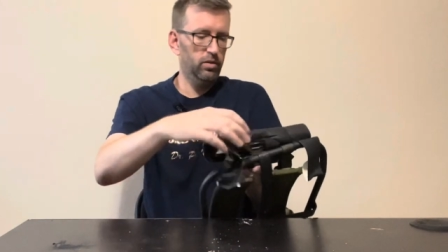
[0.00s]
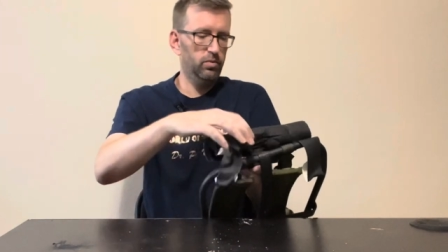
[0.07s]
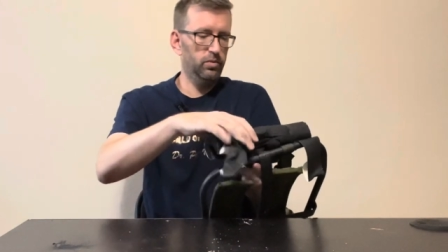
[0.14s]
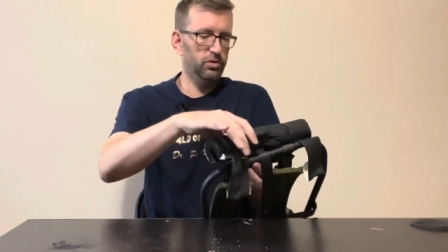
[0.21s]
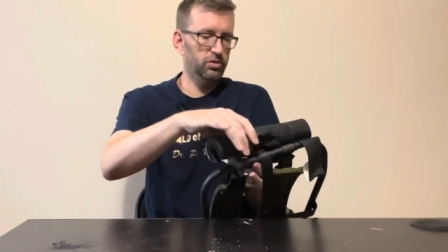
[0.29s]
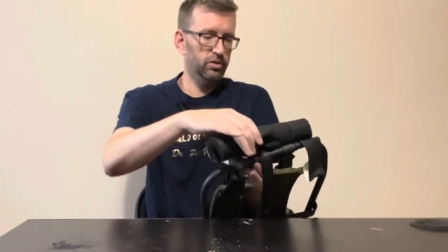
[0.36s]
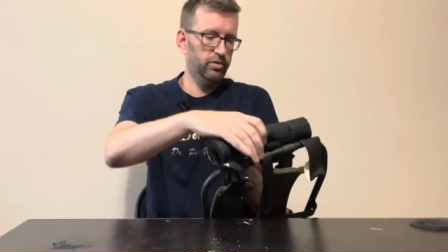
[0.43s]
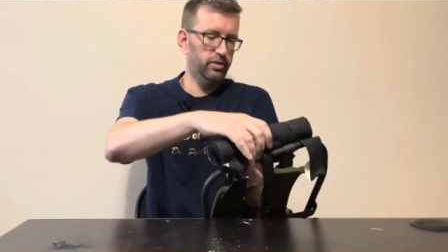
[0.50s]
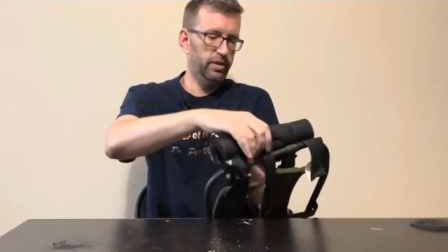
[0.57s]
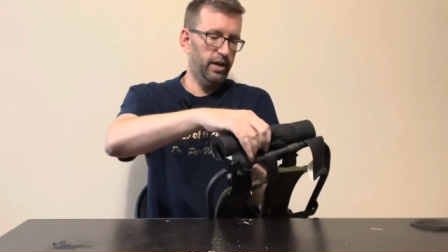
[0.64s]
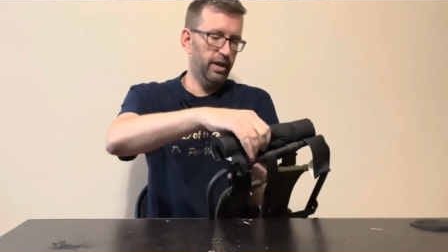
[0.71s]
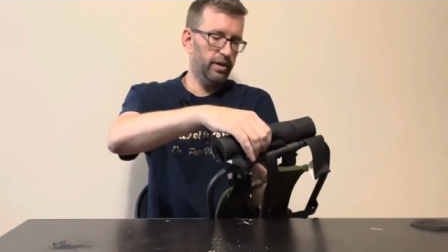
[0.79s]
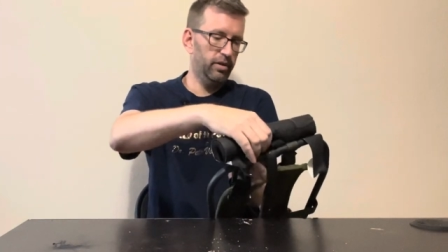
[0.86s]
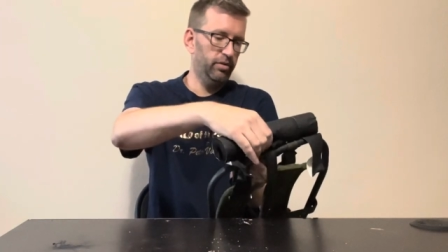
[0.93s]
which isn't
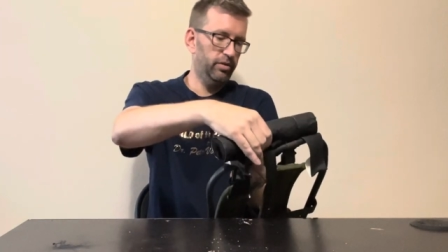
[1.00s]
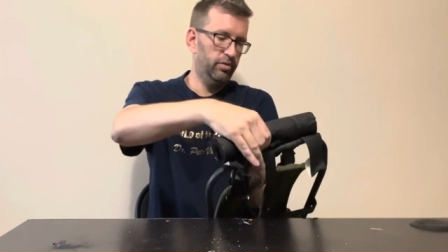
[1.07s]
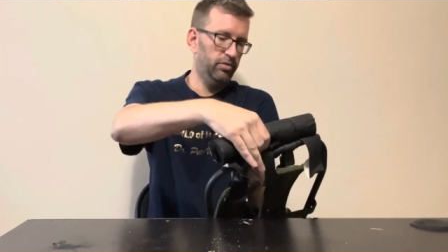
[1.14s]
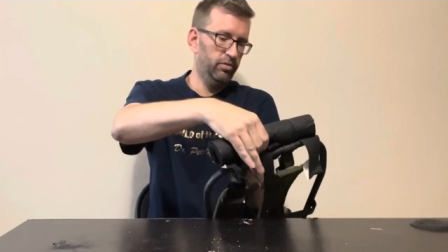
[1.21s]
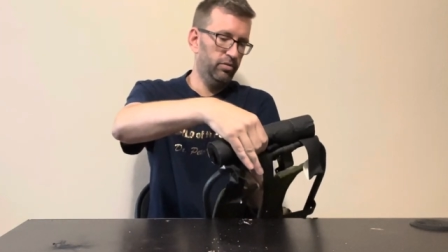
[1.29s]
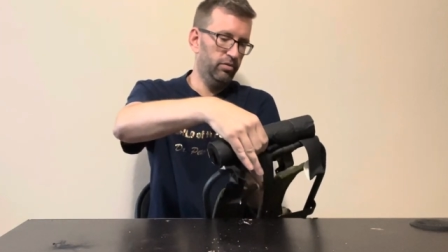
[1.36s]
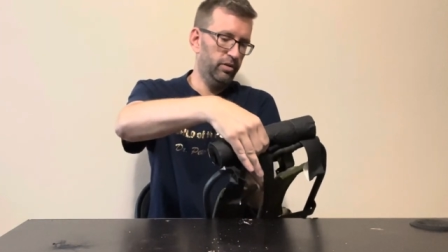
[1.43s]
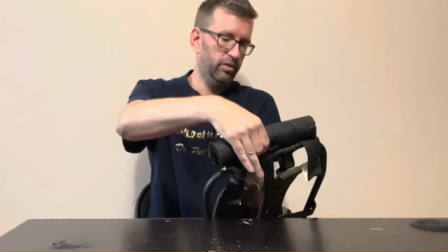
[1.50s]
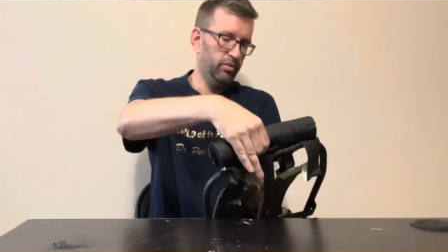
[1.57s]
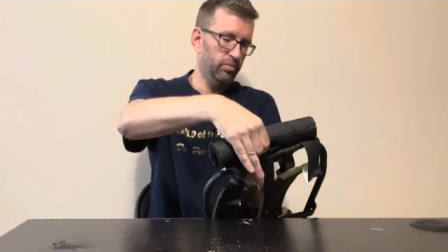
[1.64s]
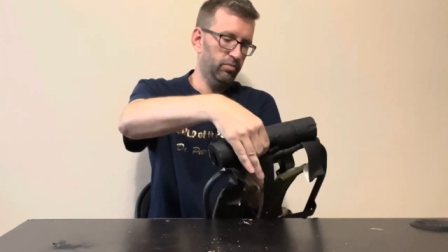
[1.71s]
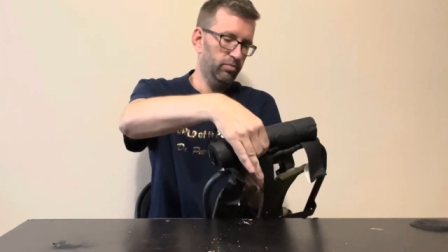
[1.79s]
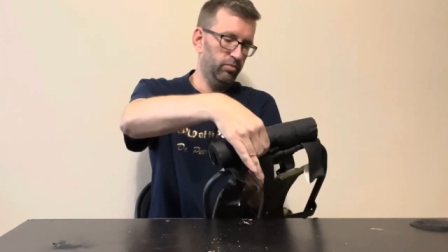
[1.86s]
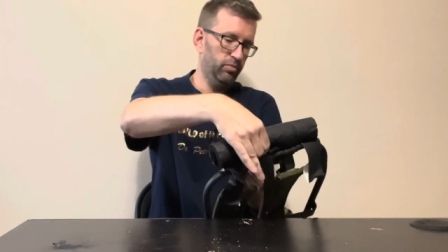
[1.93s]
accurate to
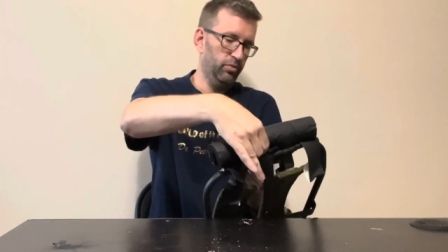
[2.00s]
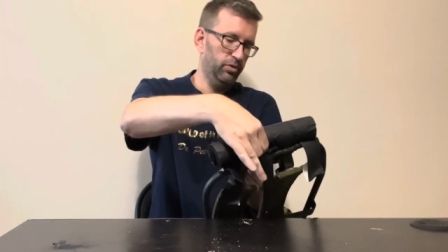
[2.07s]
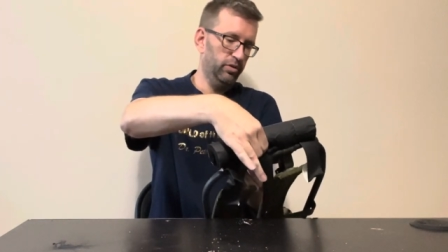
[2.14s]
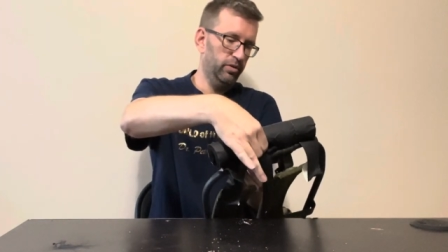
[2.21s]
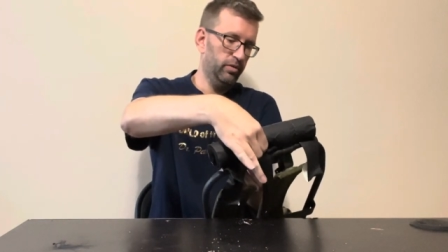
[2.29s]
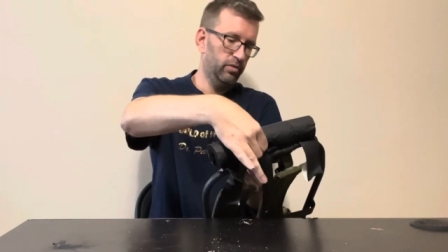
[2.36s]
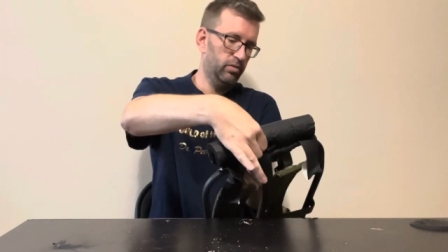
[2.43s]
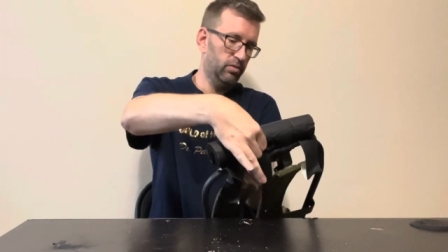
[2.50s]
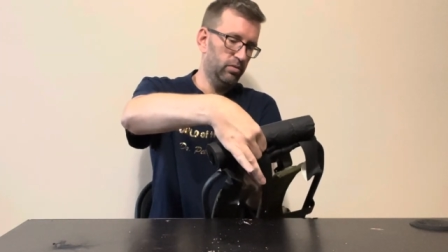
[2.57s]
the real